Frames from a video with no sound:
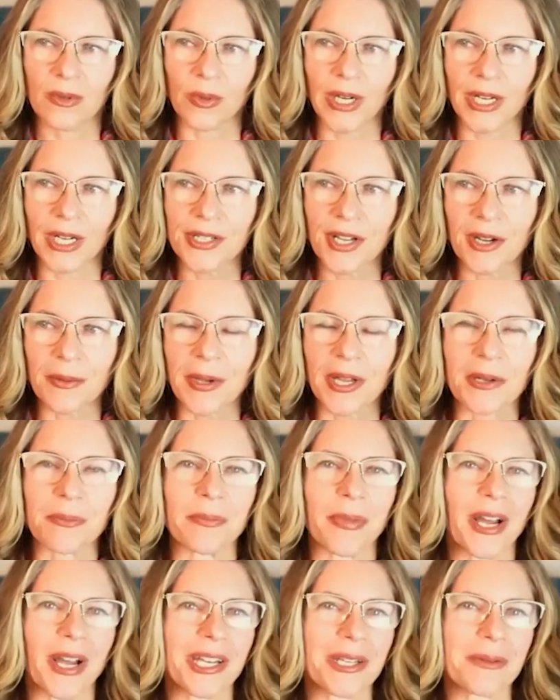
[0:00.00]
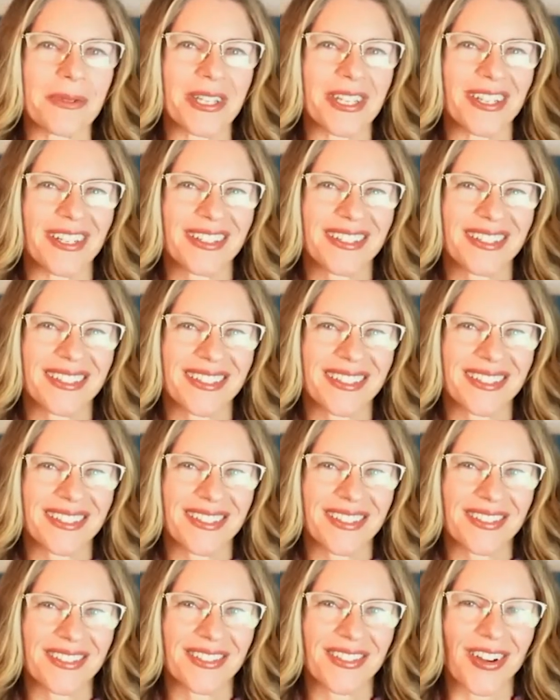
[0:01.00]
when I talk about embodiment,
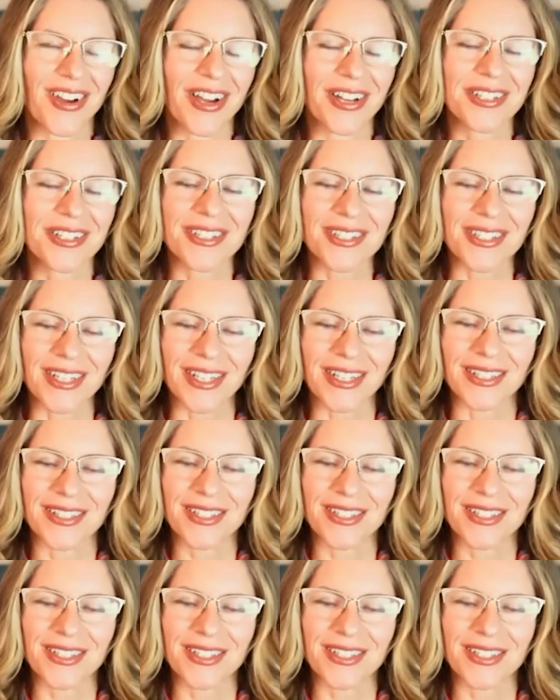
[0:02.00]
honestly,